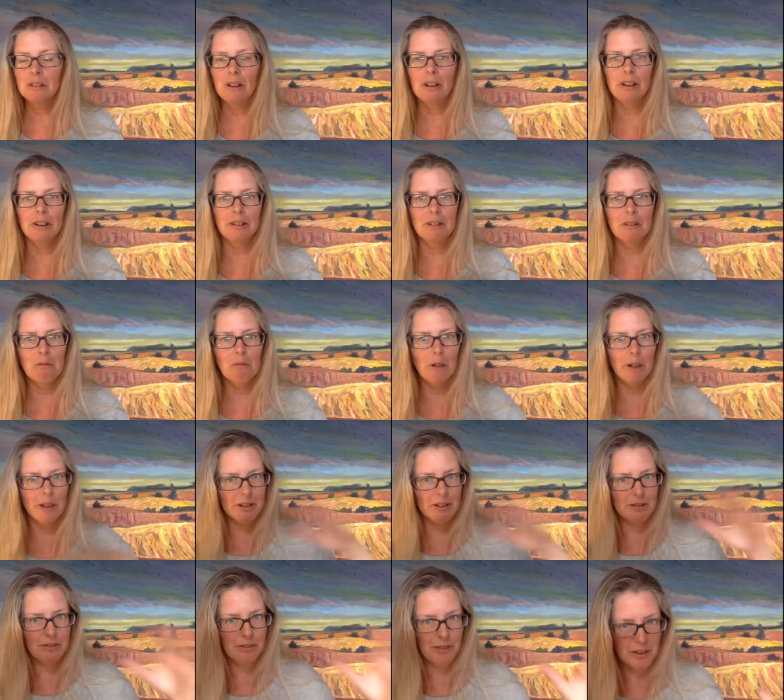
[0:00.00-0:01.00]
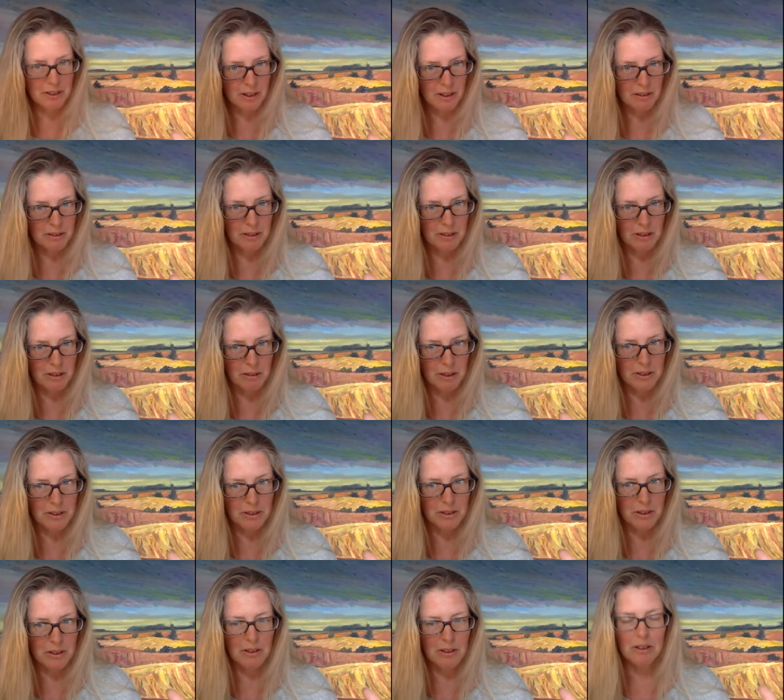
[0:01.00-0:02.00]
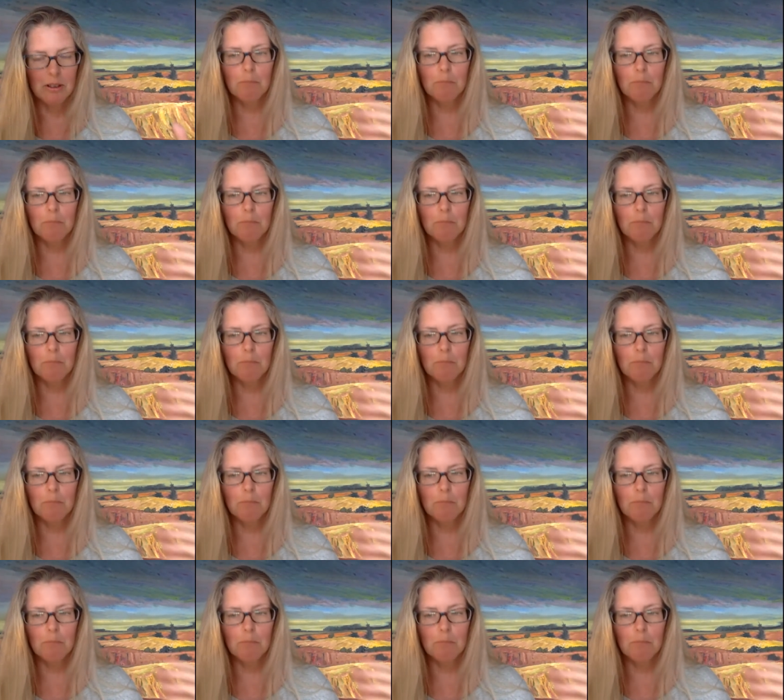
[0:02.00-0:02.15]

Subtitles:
on what you find out in your research.